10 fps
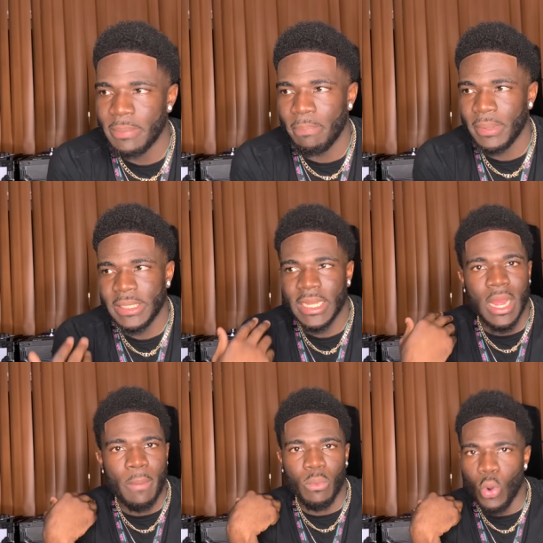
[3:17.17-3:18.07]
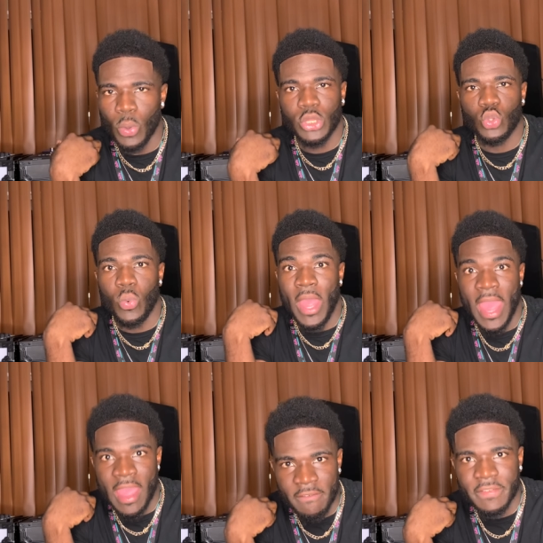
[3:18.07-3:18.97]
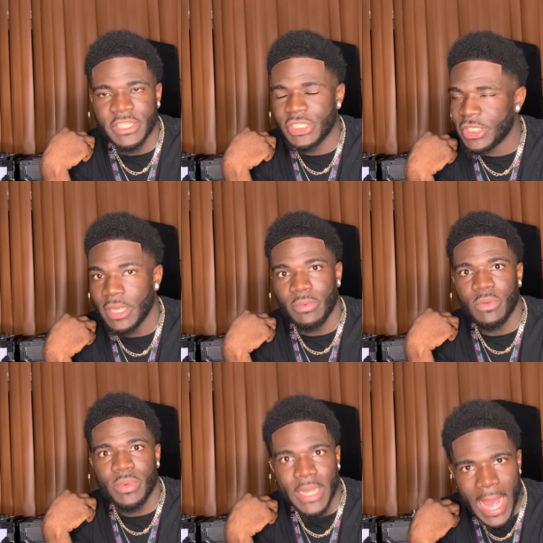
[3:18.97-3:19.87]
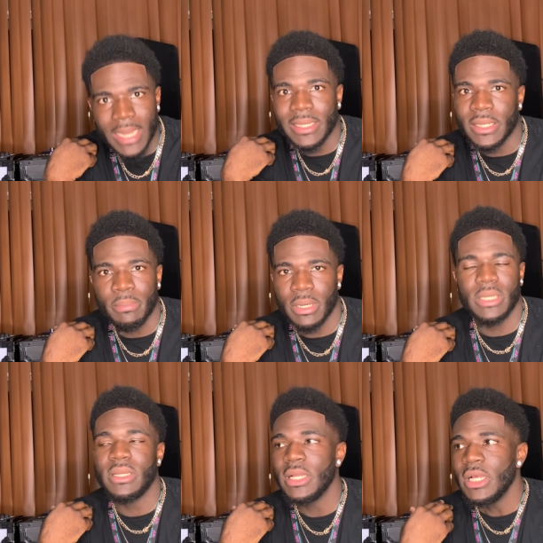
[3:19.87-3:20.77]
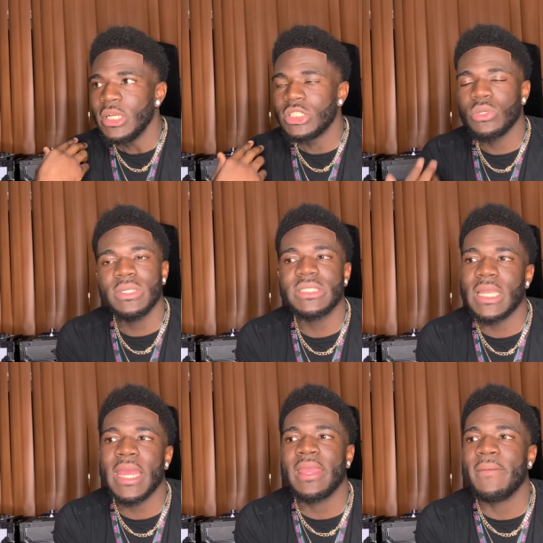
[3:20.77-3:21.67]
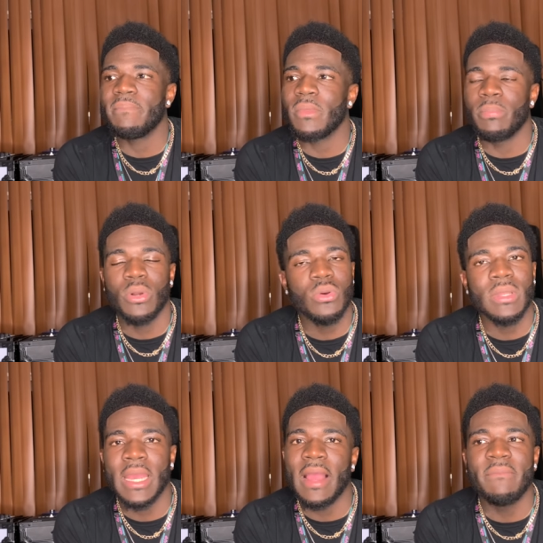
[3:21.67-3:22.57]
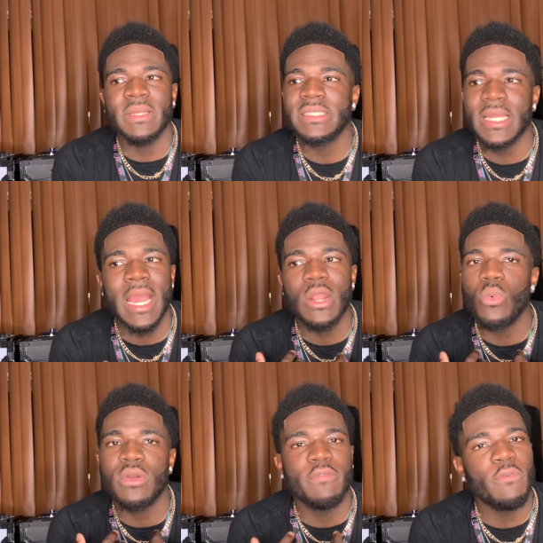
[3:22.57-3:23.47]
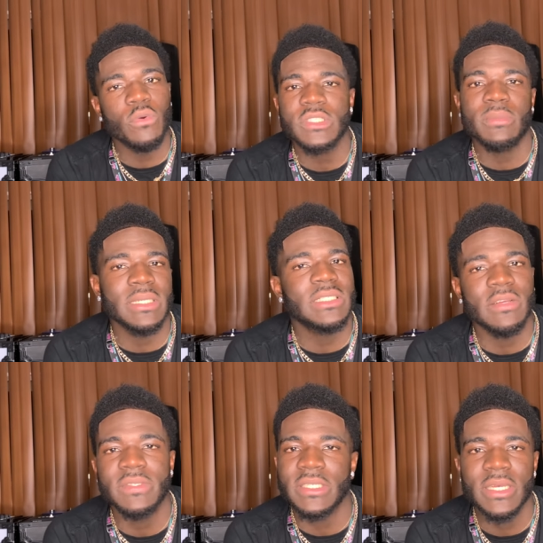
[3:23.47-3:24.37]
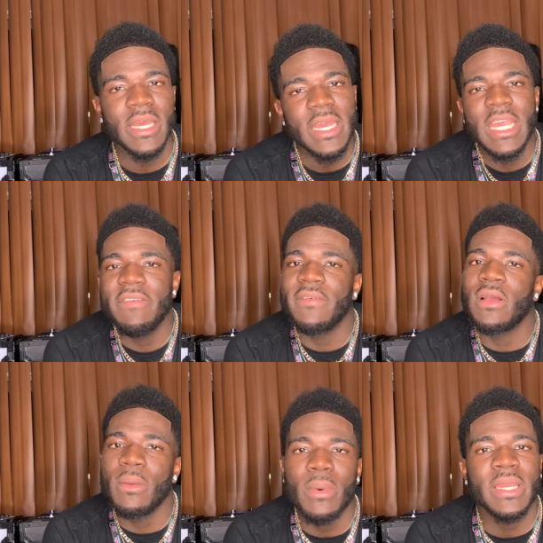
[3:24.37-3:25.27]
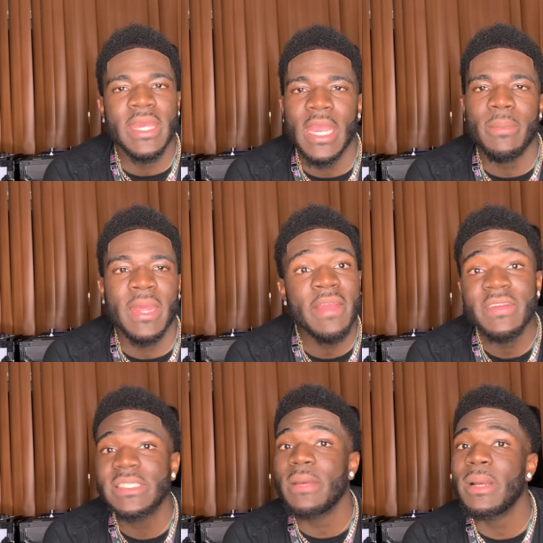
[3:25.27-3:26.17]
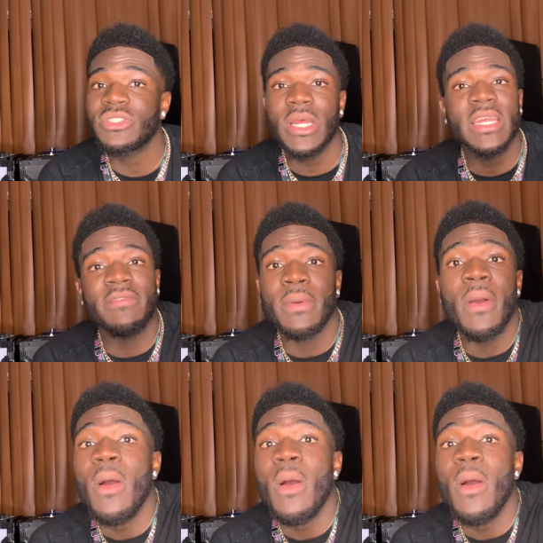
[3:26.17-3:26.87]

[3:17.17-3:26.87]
but then I'm going through heavy shit in reality, bruh. So it's like, bro, like, it's like I don't want to force myself to even come on the camera. Every time I try to even